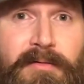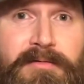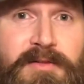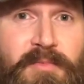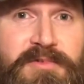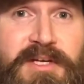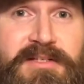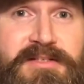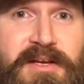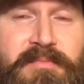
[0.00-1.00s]
someone's
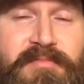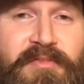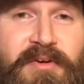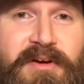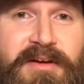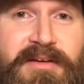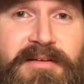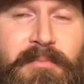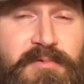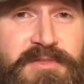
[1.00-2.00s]
getting something free.
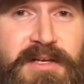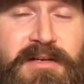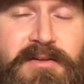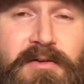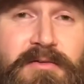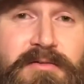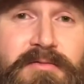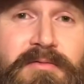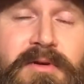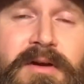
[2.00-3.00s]
I'm gonna send it to you.